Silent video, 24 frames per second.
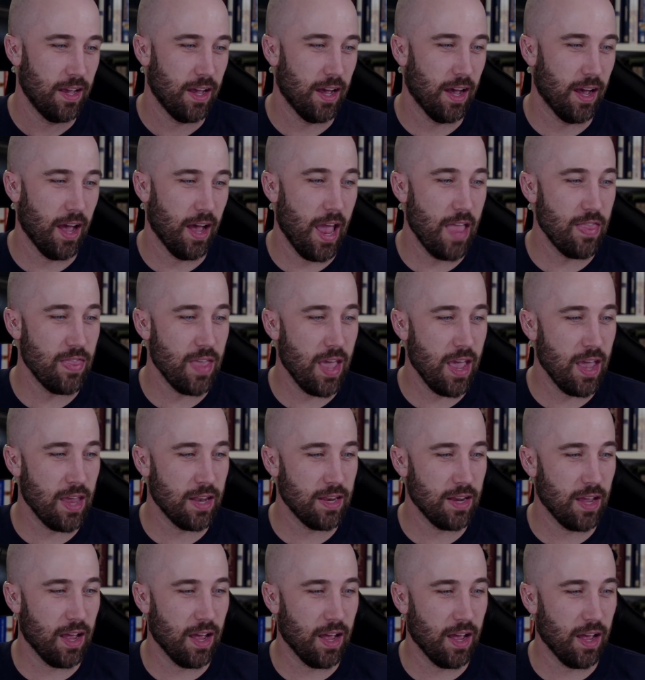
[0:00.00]
And
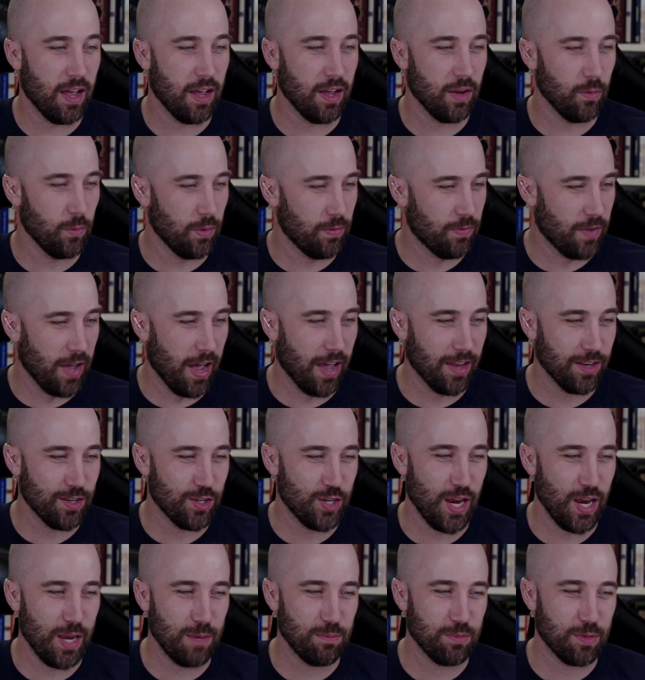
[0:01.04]
then we've got
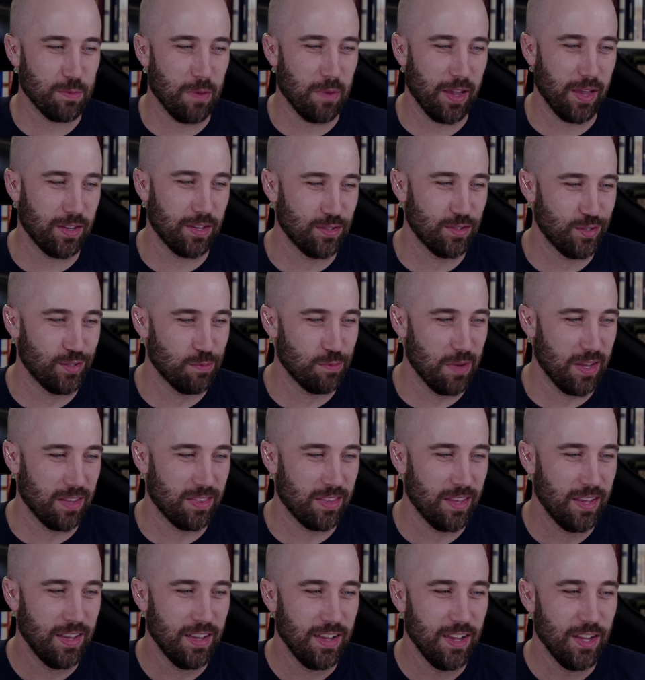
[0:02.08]
James Michael
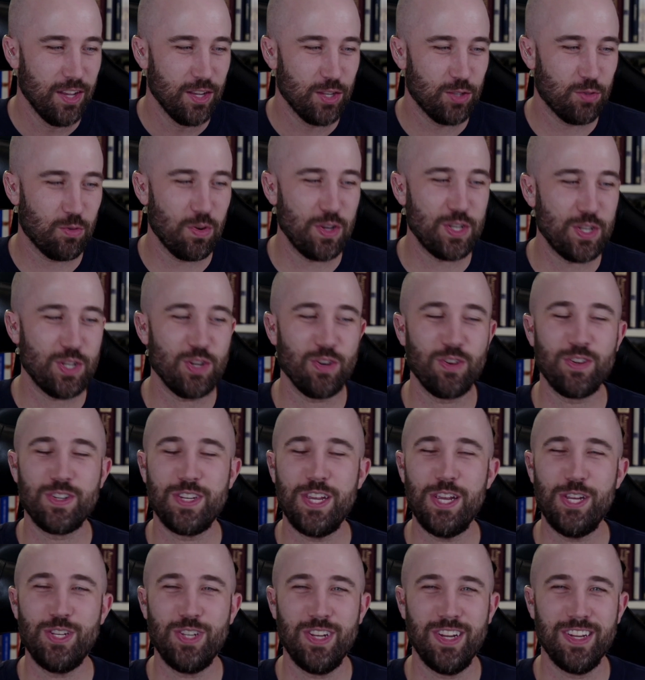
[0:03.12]
Smith. Screeching or
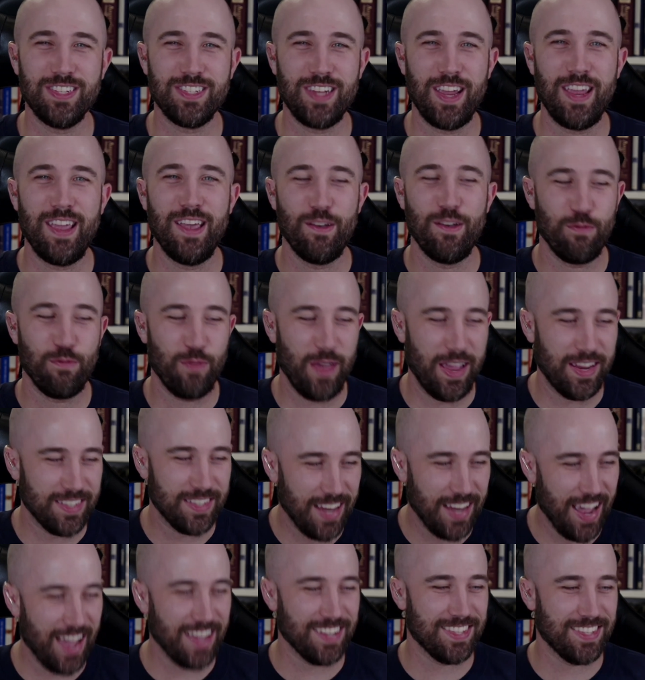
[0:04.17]
Teaching is a
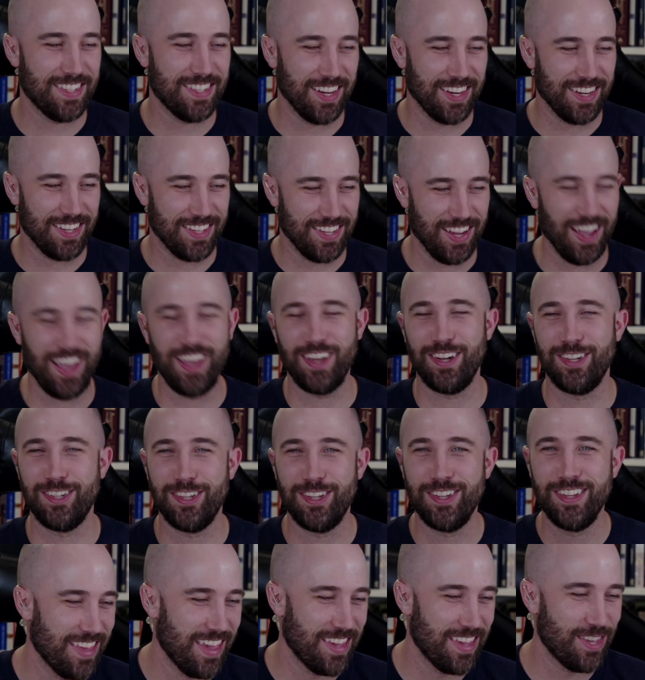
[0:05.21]
fantastic
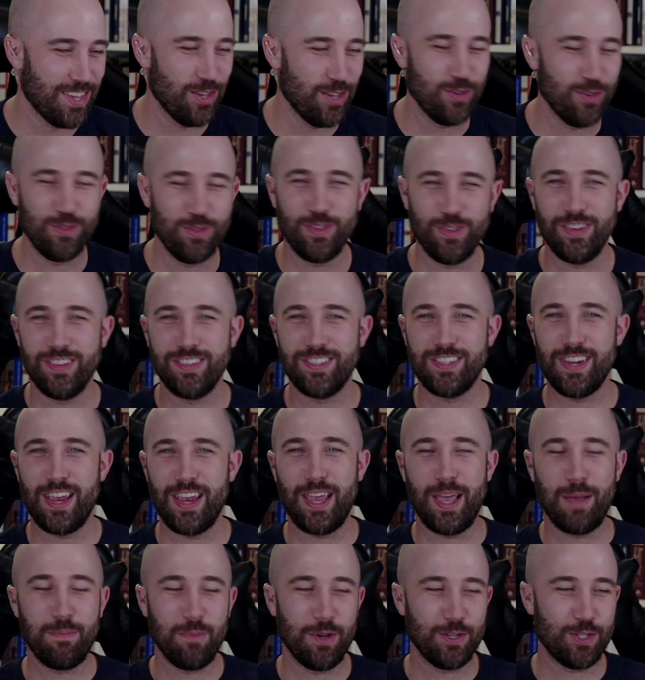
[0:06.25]
title. Thank you,
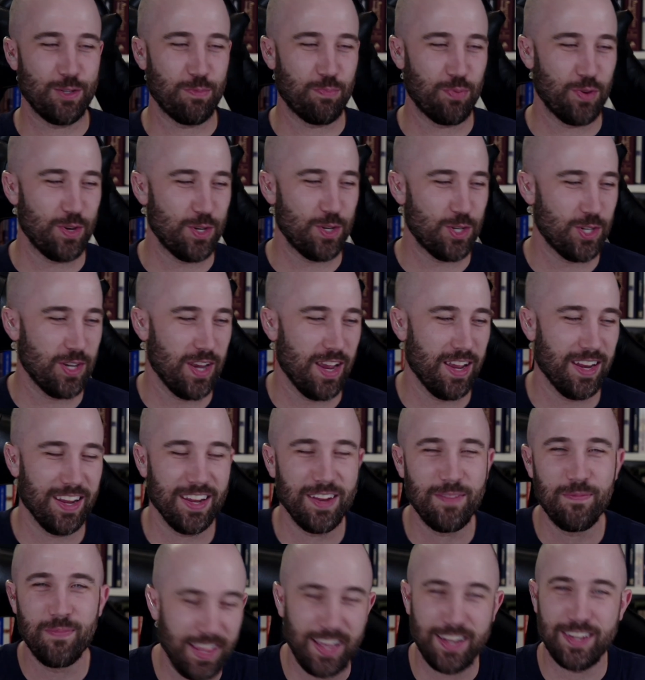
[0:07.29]
JM. Much
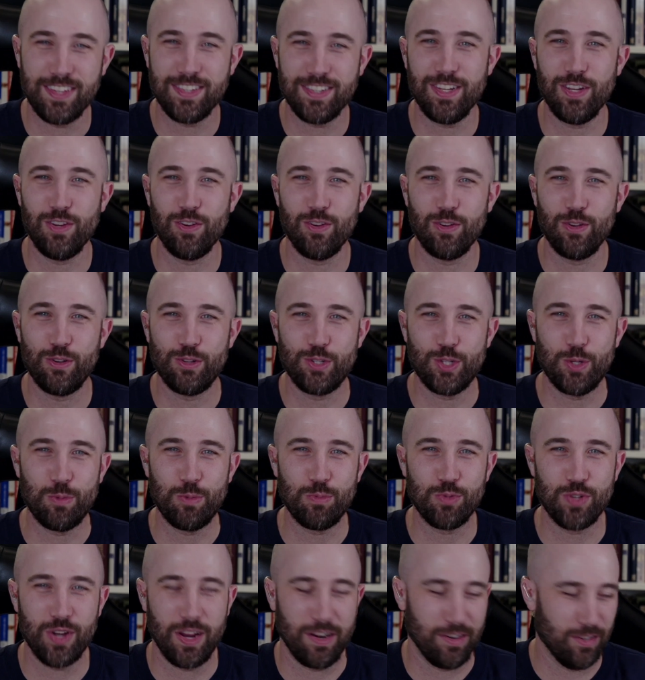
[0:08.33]
appreciated. Glad to see your
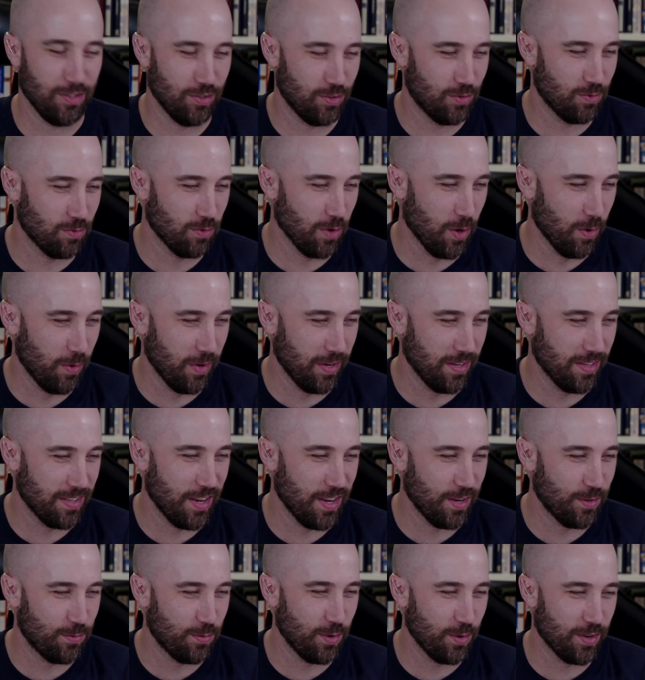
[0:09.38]
YouTube channel is growing.
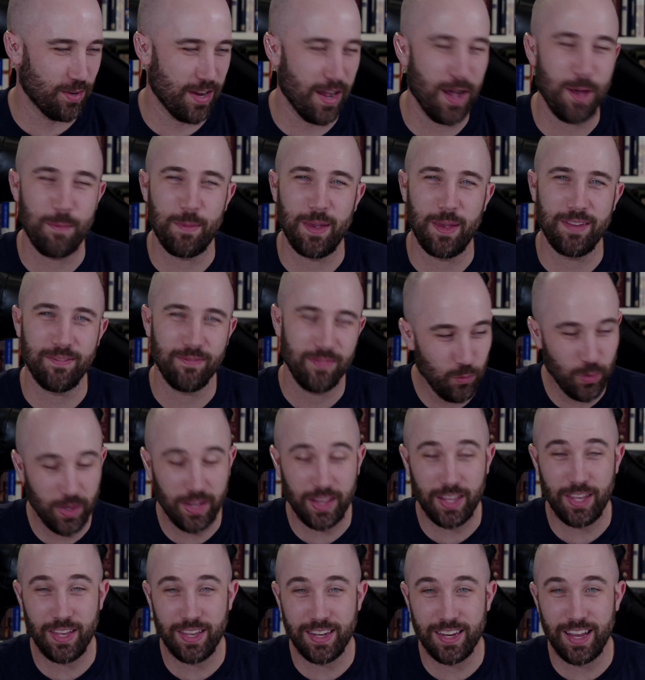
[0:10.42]
Thanks for your comment.
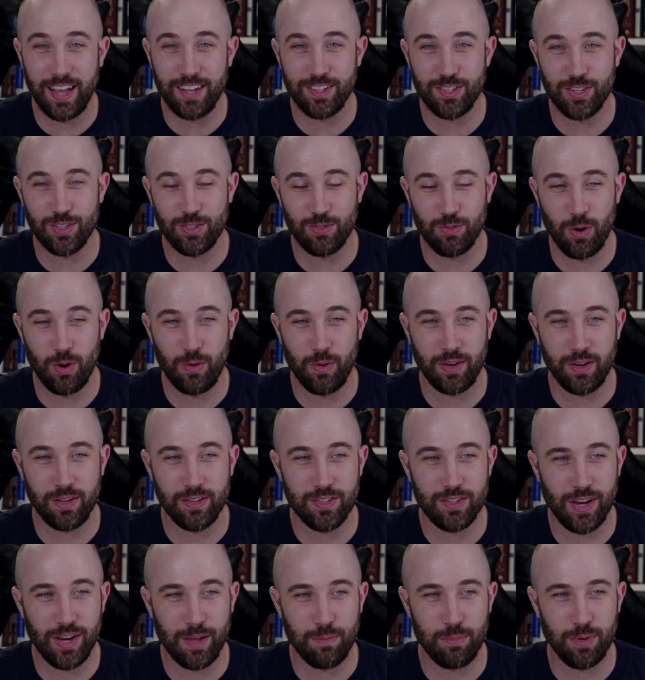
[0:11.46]
Really, not just growing,
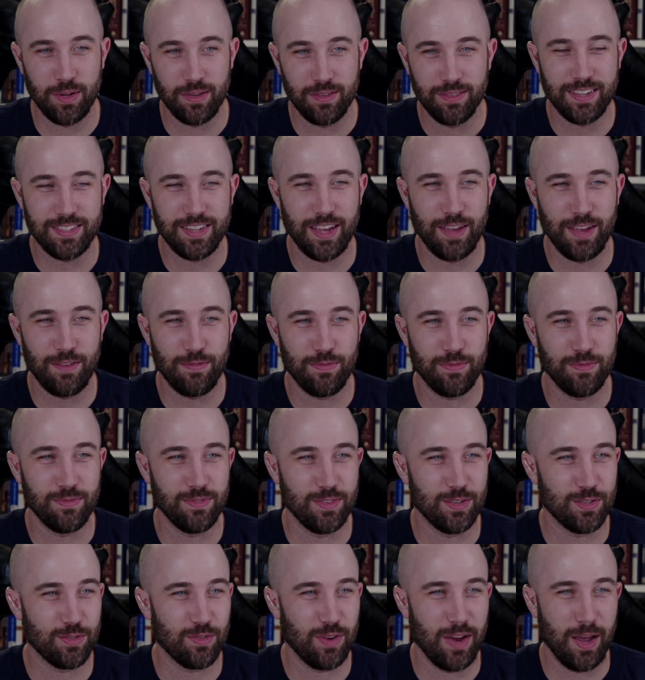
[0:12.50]
JM, but as I've
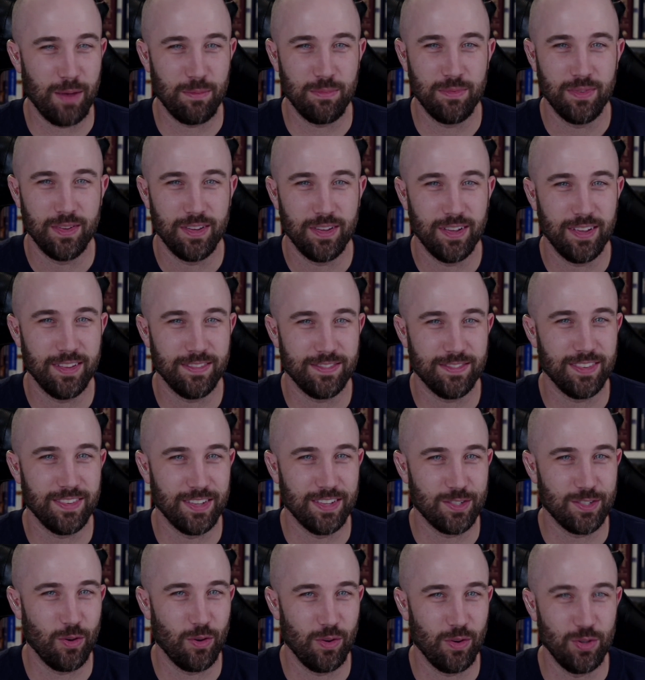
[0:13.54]
described,
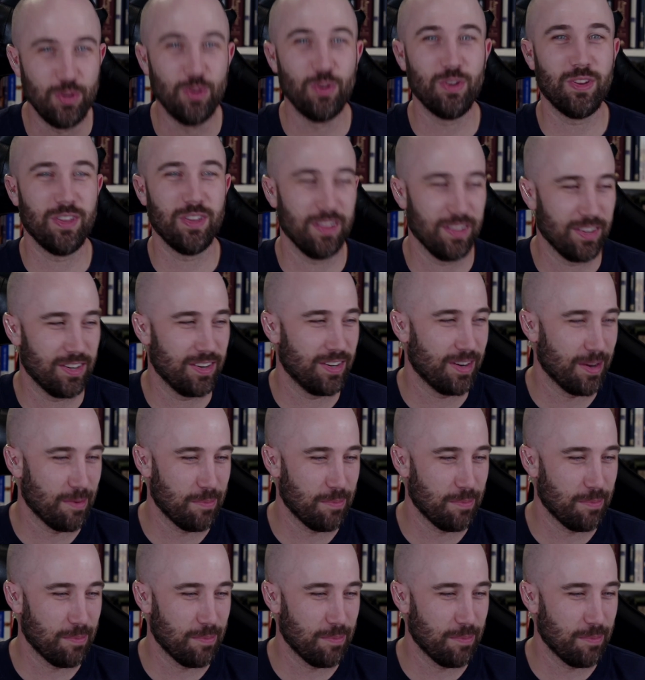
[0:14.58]
it's going nuclear.